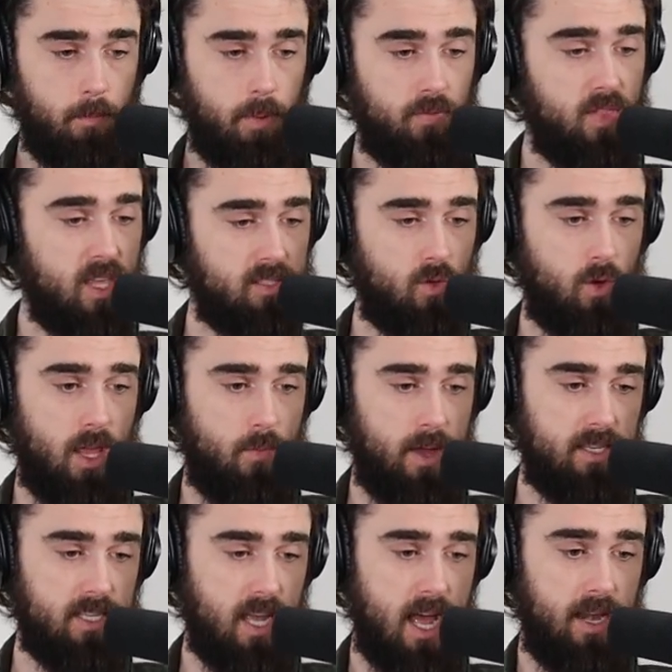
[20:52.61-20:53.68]
But this only
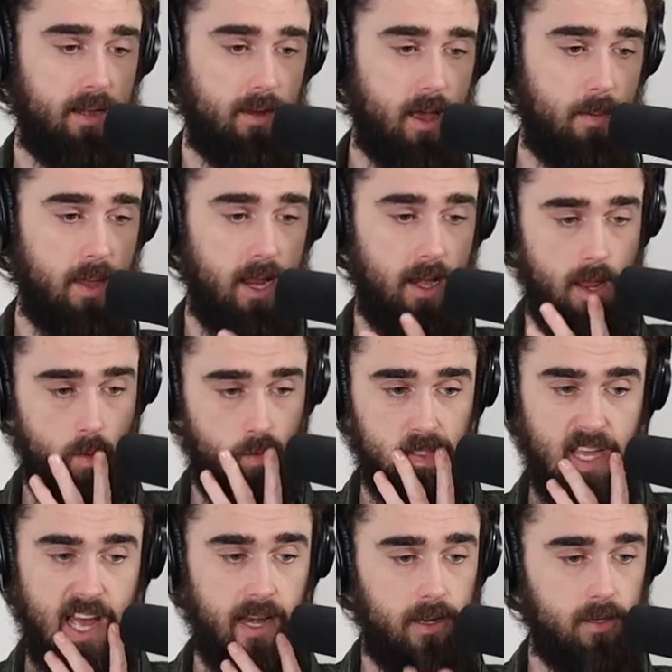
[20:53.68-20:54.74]
went on, I mean, it
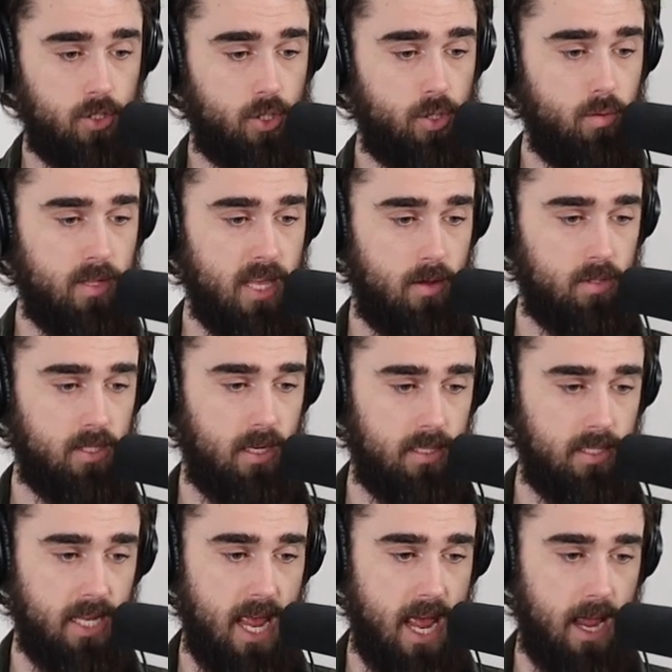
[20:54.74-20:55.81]
was on in
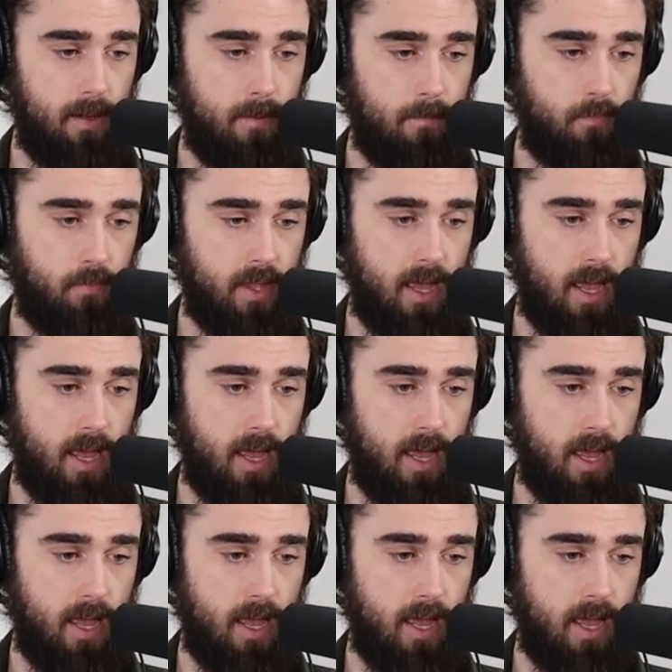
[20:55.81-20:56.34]
2010